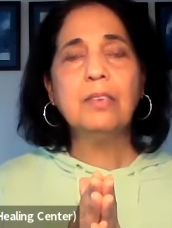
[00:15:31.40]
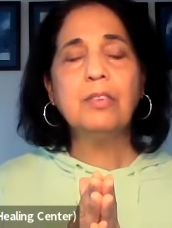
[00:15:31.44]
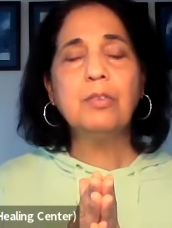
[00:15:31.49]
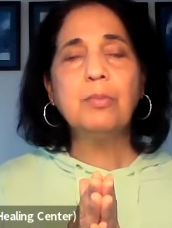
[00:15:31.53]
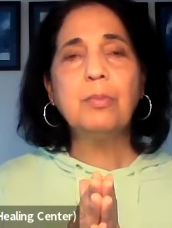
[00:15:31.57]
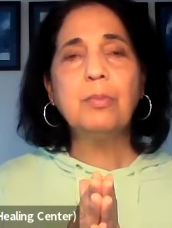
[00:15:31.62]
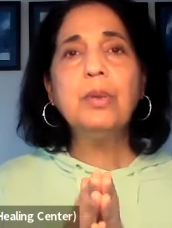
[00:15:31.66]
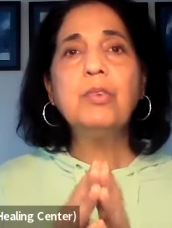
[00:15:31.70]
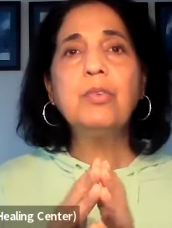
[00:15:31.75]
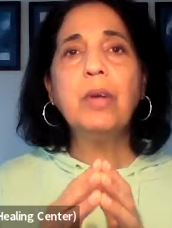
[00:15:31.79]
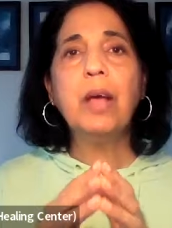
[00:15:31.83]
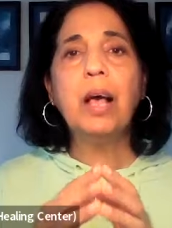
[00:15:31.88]

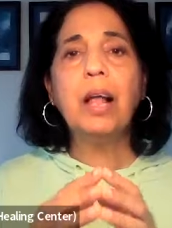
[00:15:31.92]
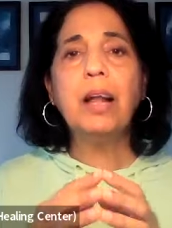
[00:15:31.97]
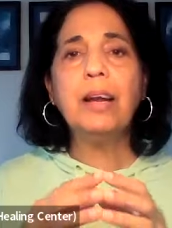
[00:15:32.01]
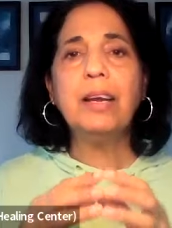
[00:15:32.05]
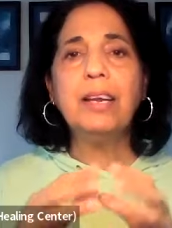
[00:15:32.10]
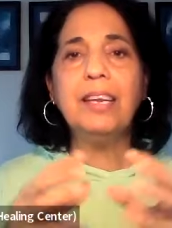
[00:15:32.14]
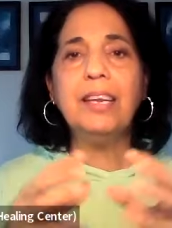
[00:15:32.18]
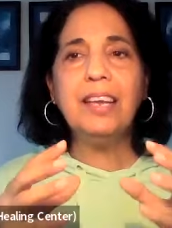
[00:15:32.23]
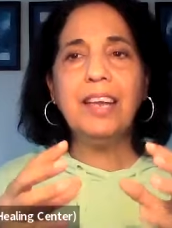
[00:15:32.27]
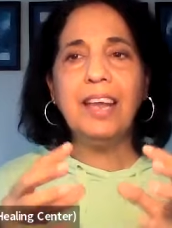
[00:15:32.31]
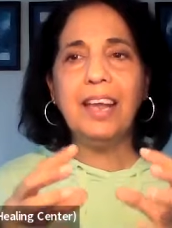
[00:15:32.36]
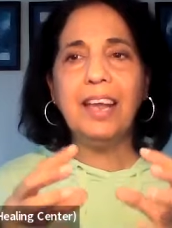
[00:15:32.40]

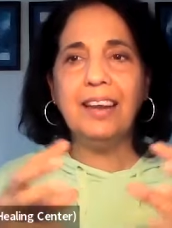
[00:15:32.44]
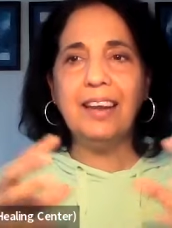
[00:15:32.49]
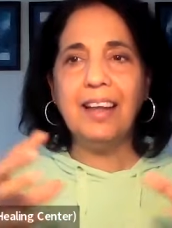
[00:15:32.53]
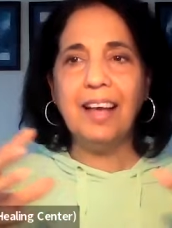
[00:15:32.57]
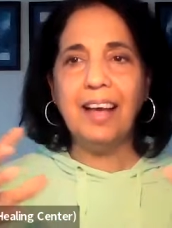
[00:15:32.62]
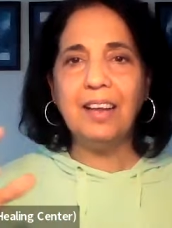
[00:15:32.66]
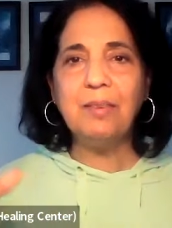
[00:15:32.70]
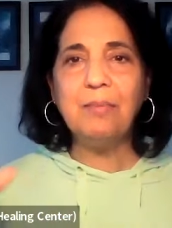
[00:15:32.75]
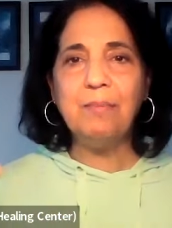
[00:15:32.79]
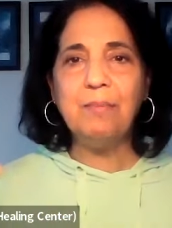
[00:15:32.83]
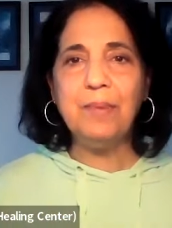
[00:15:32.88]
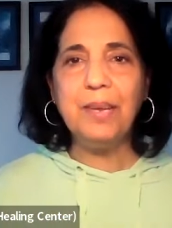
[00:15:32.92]
Spirituality
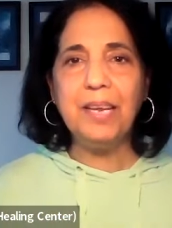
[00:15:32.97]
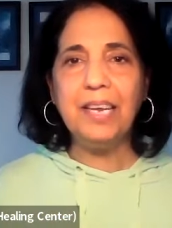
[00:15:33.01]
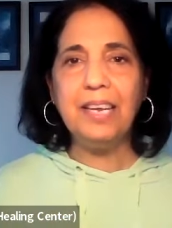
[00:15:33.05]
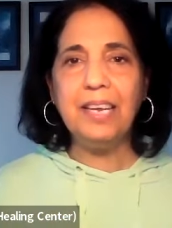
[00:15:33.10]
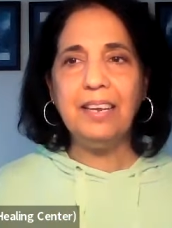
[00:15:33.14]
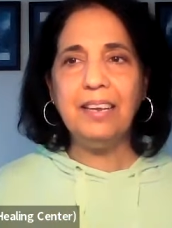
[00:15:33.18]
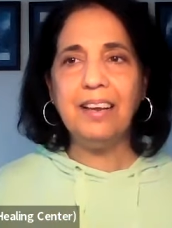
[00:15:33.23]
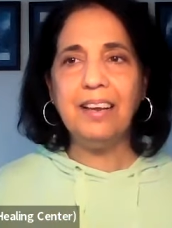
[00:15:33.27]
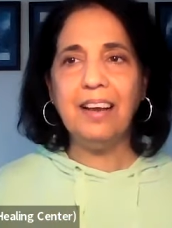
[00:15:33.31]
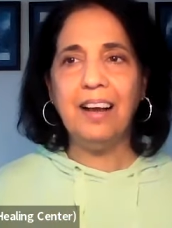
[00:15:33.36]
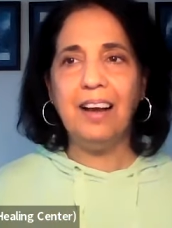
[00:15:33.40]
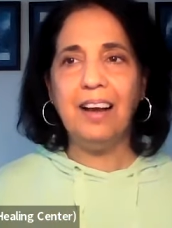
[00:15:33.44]
cannot
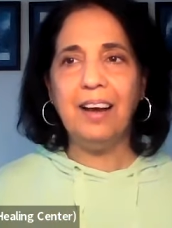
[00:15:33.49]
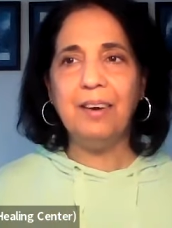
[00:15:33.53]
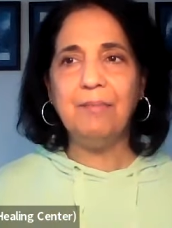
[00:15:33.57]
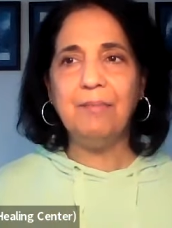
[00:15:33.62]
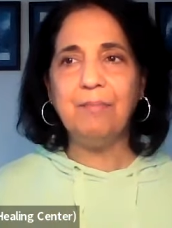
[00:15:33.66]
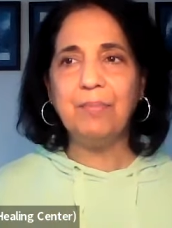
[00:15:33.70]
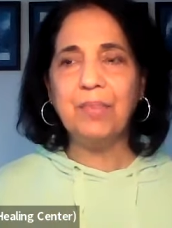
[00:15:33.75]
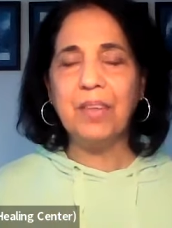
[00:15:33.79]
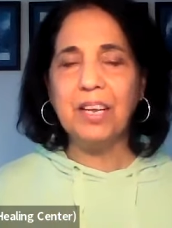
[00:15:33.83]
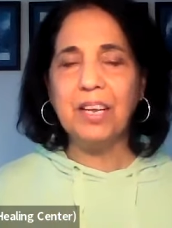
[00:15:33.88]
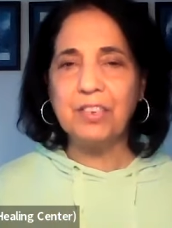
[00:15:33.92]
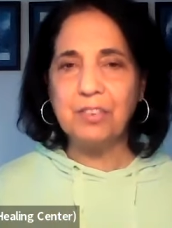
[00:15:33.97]
be
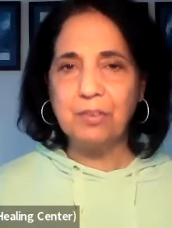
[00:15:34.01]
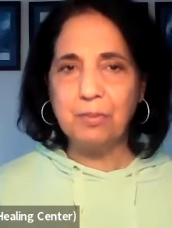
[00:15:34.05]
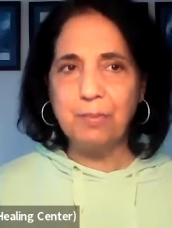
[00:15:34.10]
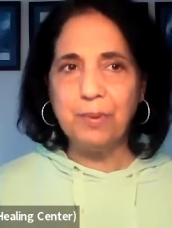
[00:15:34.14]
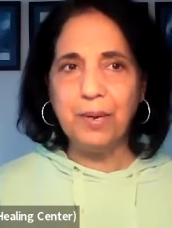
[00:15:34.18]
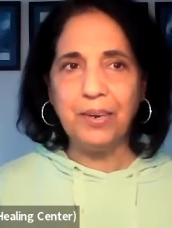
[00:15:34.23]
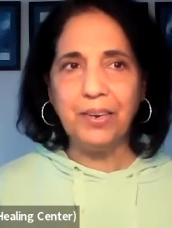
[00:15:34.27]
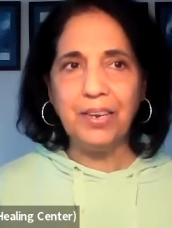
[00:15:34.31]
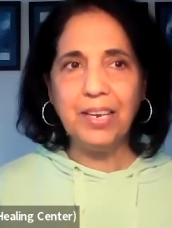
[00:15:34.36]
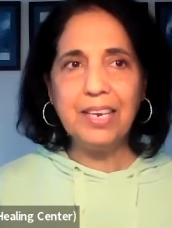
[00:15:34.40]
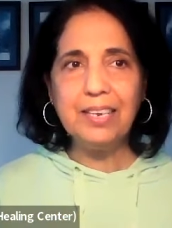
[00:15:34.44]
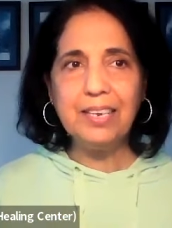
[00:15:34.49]
um,
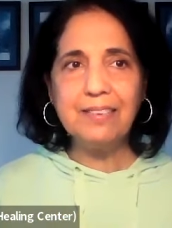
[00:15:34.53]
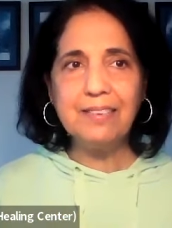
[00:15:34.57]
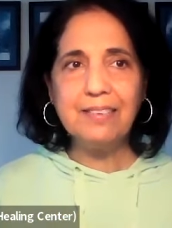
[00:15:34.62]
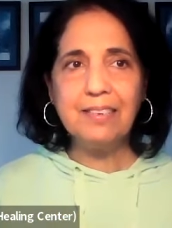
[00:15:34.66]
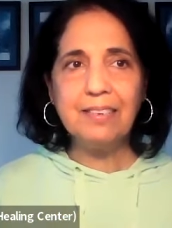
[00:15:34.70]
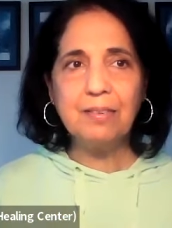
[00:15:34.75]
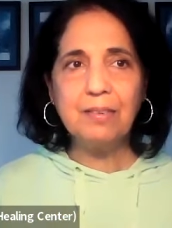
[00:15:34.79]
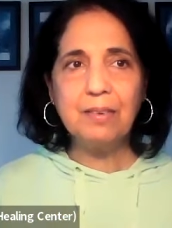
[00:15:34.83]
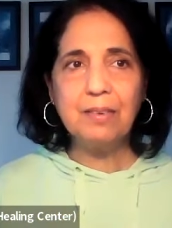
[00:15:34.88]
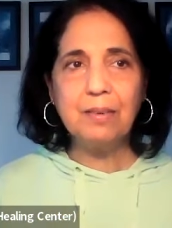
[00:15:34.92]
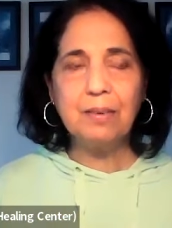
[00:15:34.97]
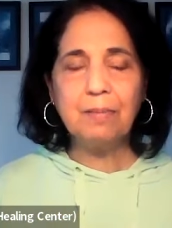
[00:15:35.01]

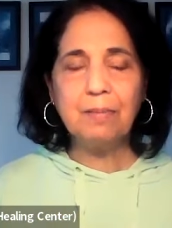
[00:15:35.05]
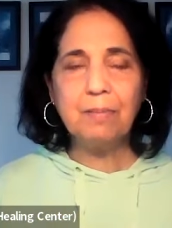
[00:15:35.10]
experienced